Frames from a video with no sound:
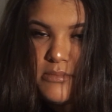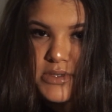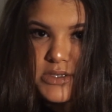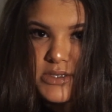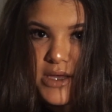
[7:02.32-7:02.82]

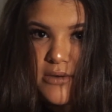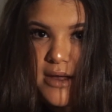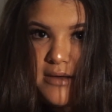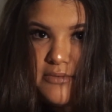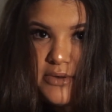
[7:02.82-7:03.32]
but since I don't
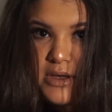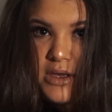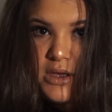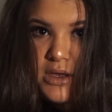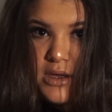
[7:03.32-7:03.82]
have
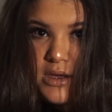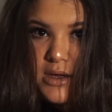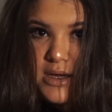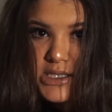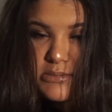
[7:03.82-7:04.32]

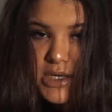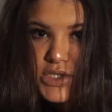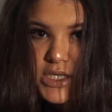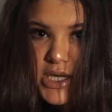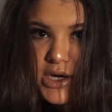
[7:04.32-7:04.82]
as
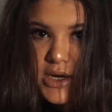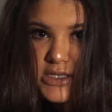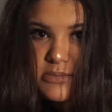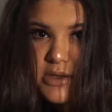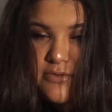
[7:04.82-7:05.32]
much hair
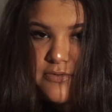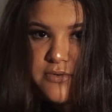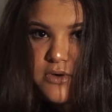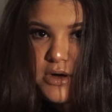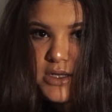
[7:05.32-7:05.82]
as
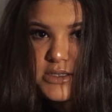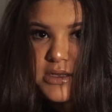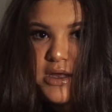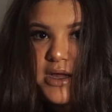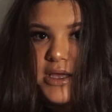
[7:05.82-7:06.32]
before, it's a
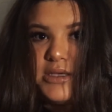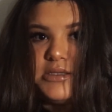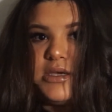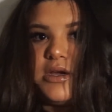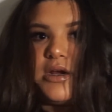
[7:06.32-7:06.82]
lot
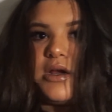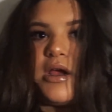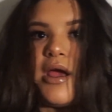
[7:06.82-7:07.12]
easier